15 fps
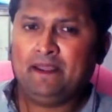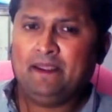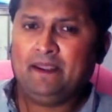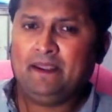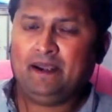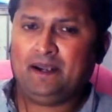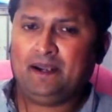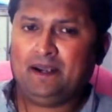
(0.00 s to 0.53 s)

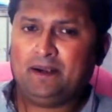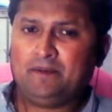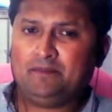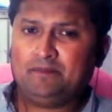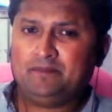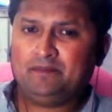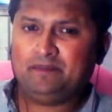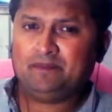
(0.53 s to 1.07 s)
uh,
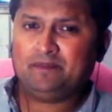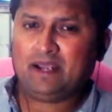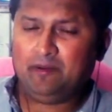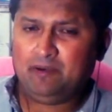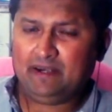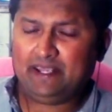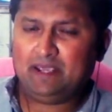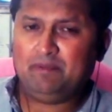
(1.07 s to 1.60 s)
I
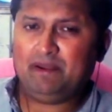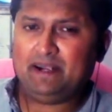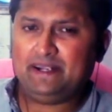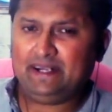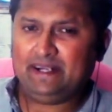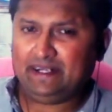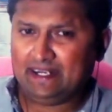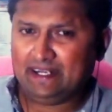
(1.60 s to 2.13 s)
will give a
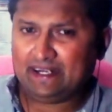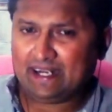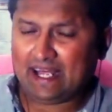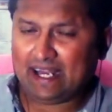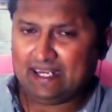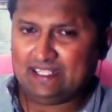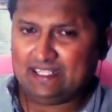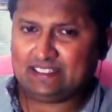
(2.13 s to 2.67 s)
detailed
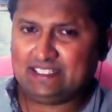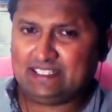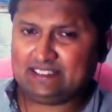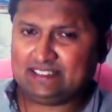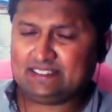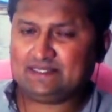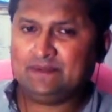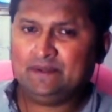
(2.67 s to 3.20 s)

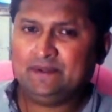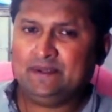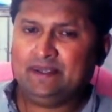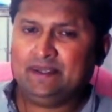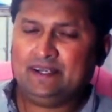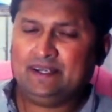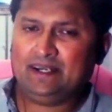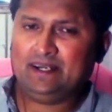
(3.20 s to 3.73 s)
analysis
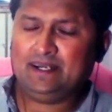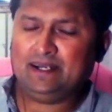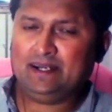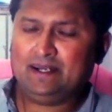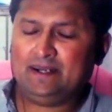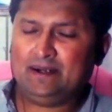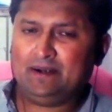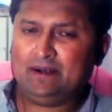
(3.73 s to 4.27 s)

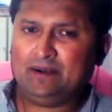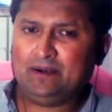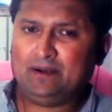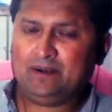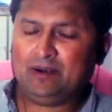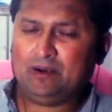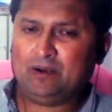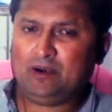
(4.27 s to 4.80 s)

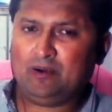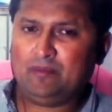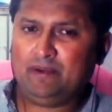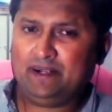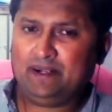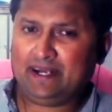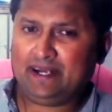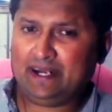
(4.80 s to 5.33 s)
of
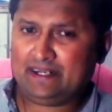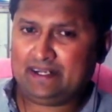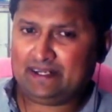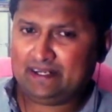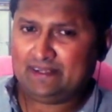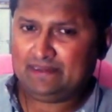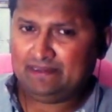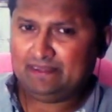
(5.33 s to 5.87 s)
it at
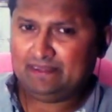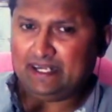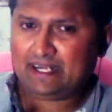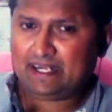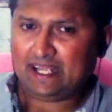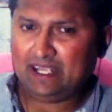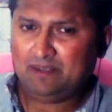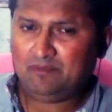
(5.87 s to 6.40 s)
that
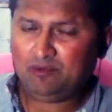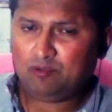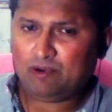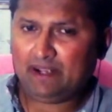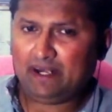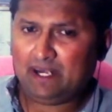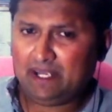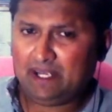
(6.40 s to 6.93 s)
time,
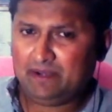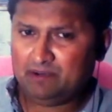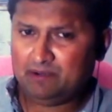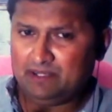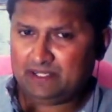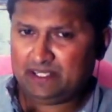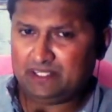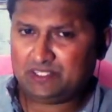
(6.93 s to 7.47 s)
while I will
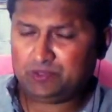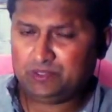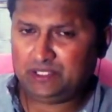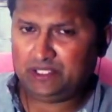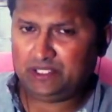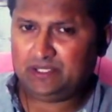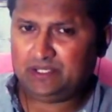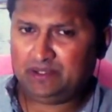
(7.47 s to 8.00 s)
teach you
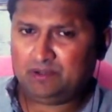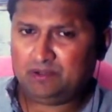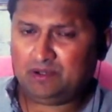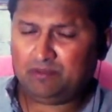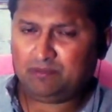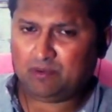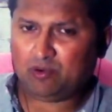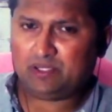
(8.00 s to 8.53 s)
the,
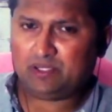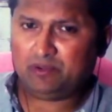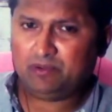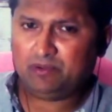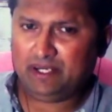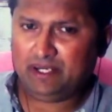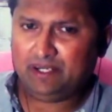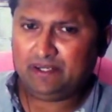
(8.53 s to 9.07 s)
fourth
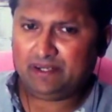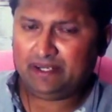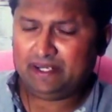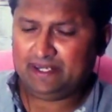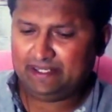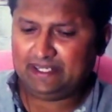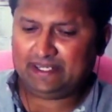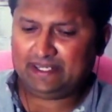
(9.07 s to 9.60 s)
unit in
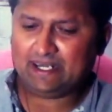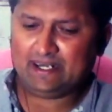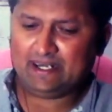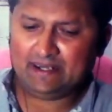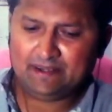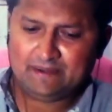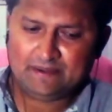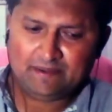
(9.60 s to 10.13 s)
detail.
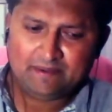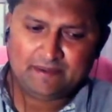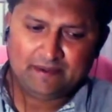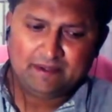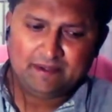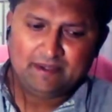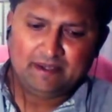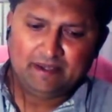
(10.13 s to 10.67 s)

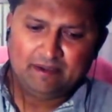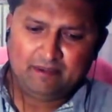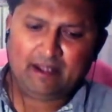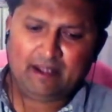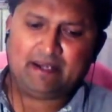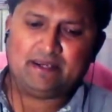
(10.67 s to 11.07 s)
Right.